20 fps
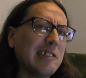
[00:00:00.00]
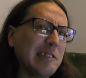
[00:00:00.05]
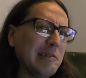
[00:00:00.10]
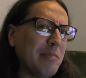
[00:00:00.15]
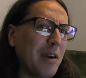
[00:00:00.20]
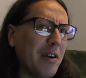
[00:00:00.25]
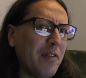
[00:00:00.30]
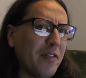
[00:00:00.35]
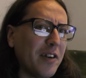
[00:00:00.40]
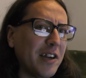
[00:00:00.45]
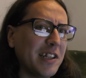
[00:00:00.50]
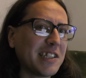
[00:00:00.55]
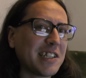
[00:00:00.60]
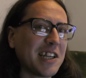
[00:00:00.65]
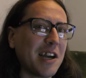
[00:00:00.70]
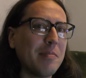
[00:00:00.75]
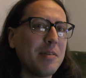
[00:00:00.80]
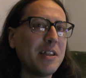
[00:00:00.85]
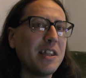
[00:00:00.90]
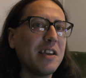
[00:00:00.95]
This was my
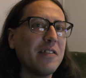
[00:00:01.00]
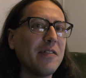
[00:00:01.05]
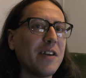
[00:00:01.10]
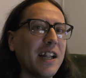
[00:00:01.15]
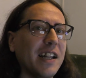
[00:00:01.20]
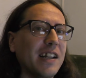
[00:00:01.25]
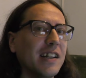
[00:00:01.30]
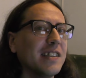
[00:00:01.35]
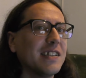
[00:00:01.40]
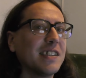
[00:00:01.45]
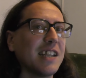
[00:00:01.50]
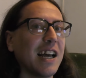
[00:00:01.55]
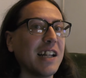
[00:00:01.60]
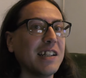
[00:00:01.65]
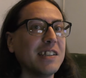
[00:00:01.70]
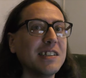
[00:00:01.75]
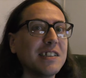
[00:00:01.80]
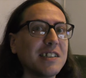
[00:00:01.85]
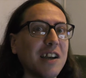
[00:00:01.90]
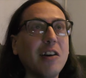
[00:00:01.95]
first time in the event,
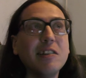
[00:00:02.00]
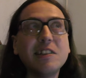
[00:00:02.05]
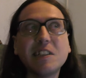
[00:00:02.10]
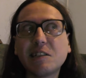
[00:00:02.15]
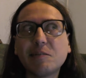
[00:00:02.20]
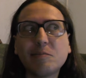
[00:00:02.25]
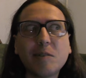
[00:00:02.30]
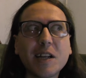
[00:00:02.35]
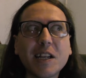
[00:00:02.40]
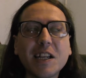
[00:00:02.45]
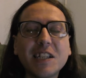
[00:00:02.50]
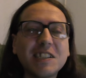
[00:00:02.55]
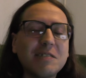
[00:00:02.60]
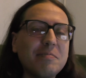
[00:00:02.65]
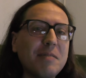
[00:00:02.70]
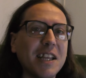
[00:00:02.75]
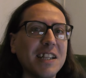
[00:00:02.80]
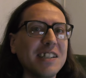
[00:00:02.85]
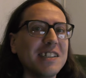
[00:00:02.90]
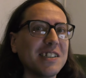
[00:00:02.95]
and I was expecting it
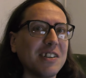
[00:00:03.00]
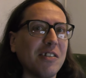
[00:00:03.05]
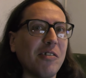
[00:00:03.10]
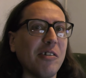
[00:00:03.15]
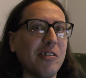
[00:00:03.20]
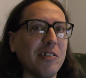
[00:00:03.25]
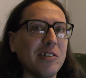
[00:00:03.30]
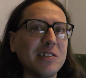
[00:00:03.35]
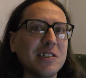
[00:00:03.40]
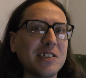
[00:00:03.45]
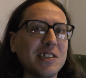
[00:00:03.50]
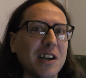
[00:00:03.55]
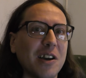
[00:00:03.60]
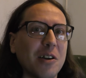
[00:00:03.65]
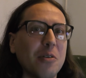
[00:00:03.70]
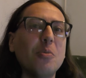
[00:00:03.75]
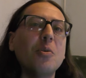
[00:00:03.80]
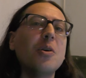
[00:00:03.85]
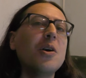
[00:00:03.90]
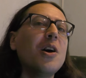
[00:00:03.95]
to be indoors,
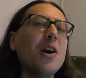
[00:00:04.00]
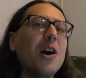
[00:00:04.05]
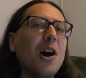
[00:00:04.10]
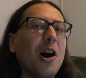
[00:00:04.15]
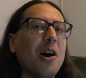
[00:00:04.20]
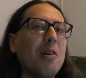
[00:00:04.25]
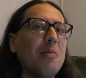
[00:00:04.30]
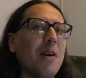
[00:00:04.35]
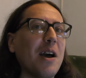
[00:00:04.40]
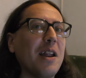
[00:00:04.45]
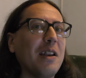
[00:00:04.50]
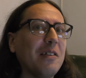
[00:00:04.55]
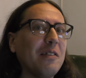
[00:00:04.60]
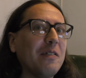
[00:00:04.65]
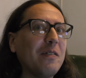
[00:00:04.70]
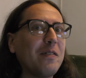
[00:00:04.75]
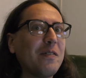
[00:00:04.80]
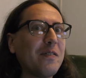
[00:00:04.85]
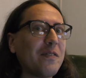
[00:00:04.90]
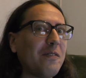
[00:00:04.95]
so I
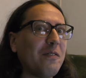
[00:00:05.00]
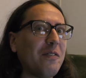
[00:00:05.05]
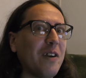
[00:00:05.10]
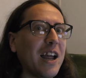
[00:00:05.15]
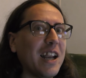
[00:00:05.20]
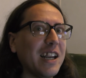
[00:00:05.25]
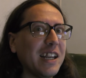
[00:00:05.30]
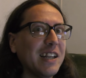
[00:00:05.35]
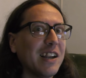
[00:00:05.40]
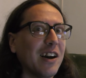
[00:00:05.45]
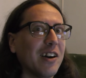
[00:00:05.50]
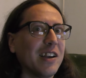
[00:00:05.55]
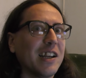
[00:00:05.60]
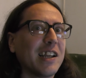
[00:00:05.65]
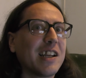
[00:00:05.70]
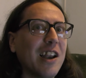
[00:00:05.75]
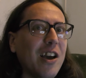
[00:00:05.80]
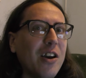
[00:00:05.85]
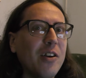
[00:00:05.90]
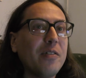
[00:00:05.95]
went fairly
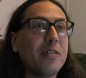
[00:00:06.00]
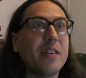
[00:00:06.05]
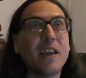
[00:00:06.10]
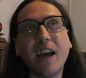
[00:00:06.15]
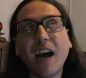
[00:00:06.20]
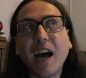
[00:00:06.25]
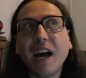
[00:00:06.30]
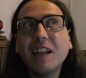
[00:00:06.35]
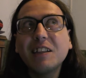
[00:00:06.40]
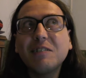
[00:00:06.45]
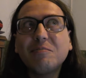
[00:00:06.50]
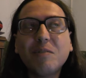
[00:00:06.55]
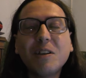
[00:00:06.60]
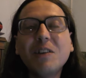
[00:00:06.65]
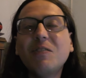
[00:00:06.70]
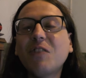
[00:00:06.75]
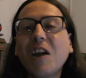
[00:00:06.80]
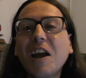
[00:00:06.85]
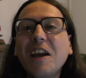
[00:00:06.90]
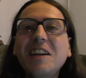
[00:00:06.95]
lightly clothed. It had
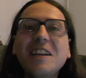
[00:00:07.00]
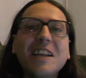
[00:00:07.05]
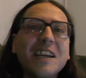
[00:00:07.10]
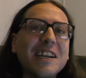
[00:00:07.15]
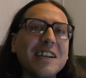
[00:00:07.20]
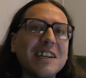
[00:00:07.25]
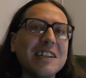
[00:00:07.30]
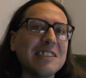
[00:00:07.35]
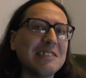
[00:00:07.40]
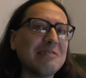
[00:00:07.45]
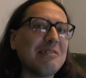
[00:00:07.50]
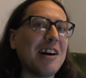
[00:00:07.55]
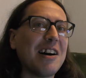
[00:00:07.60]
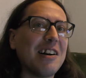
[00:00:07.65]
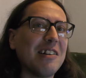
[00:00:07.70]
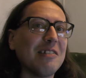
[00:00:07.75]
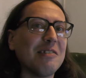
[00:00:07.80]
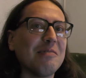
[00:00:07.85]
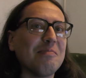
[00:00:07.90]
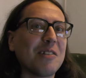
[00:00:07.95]
been raining as
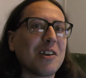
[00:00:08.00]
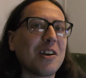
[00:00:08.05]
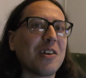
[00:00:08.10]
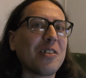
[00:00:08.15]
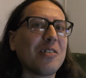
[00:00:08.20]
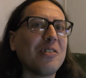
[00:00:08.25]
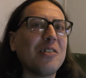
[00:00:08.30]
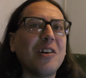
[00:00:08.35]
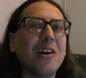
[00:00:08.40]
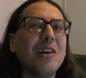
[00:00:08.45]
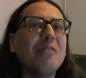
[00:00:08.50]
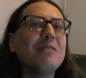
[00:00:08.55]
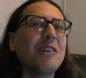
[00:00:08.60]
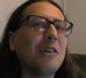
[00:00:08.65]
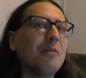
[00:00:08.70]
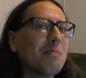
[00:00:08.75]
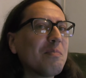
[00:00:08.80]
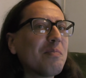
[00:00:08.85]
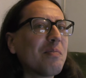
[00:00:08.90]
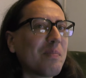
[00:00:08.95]
well, but I thought, I'm
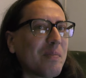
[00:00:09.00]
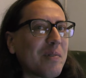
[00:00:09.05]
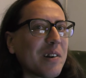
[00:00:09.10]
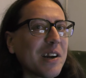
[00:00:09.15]
not